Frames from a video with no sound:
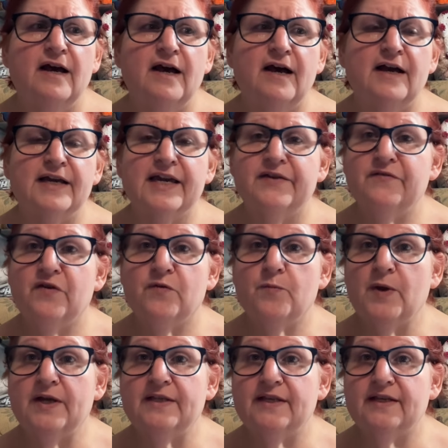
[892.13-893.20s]
uh, give
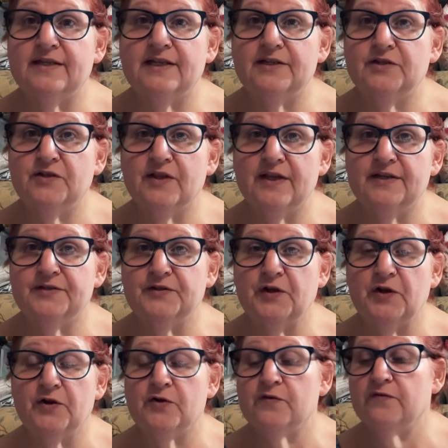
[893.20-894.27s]
everybody the attention they
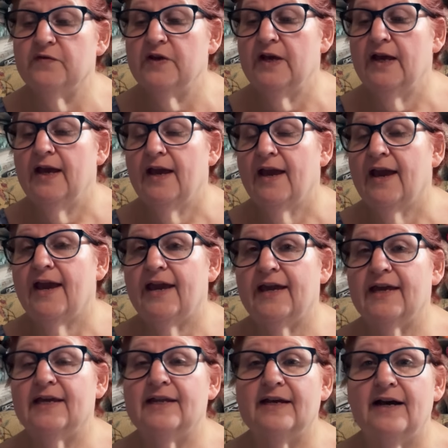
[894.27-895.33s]
deserve.
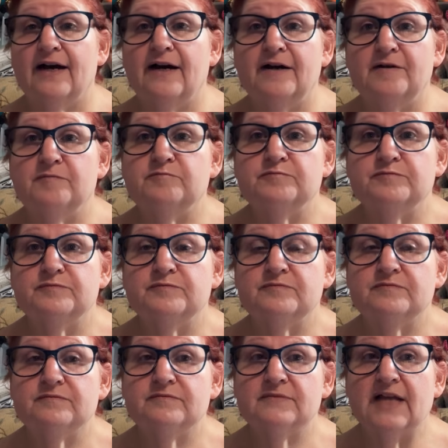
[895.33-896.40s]
And um,
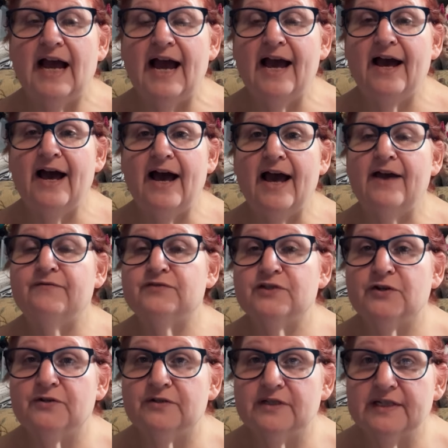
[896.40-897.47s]
I, ha I, have a
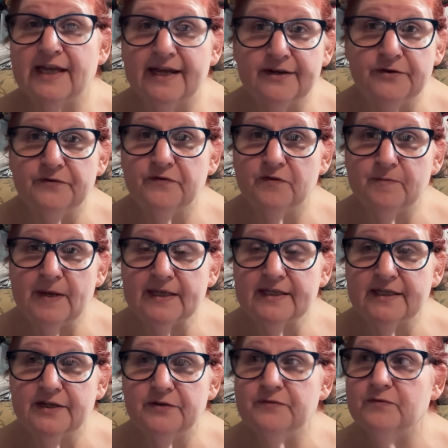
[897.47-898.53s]
certain standard for
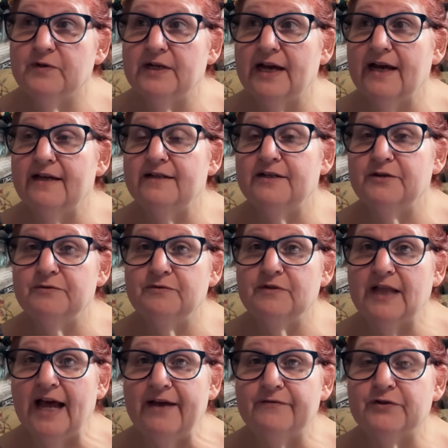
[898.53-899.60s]
myself when I do
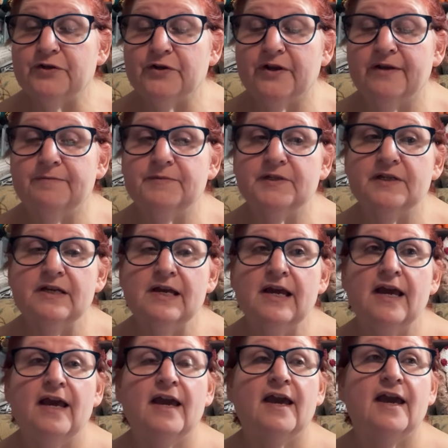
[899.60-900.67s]
live streams.
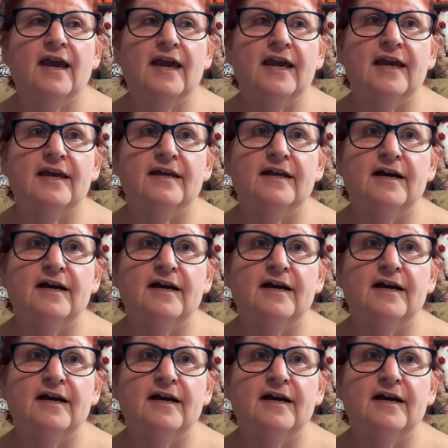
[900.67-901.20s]
And